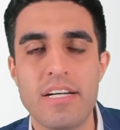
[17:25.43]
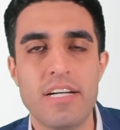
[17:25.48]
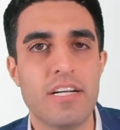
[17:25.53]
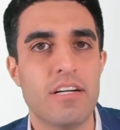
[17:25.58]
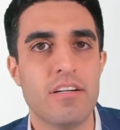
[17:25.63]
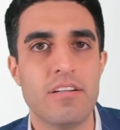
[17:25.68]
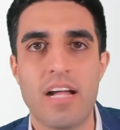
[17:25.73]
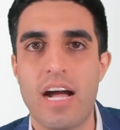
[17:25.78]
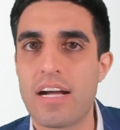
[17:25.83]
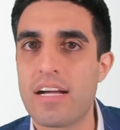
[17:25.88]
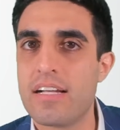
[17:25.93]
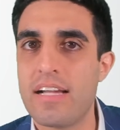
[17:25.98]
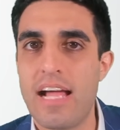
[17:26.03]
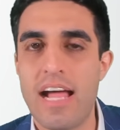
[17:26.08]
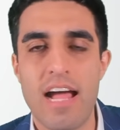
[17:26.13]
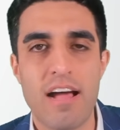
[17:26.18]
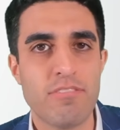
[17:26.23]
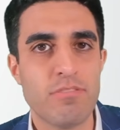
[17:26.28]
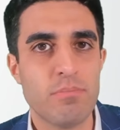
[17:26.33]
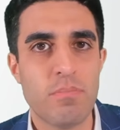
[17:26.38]
You're not going to
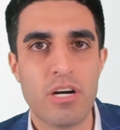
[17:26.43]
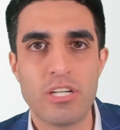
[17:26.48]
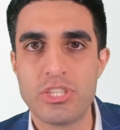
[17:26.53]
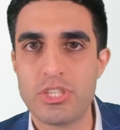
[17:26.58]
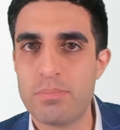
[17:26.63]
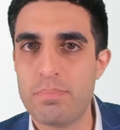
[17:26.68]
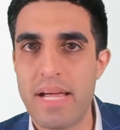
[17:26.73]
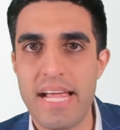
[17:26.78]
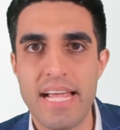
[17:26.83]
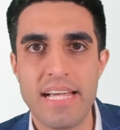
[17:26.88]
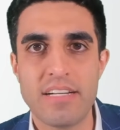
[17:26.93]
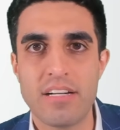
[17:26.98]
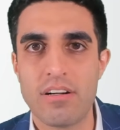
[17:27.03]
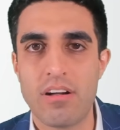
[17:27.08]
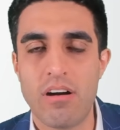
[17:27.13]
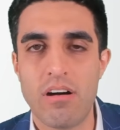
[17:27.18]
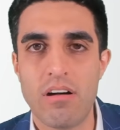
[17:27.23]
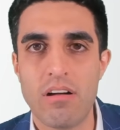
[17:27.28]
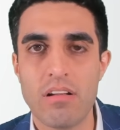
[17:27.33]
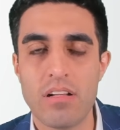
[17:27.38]
have much pain at
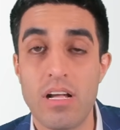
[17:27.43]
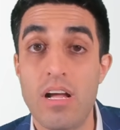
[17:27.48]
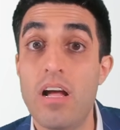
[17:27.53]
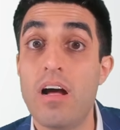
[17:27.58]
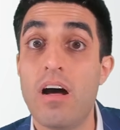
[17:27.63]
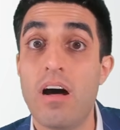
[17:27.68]
all.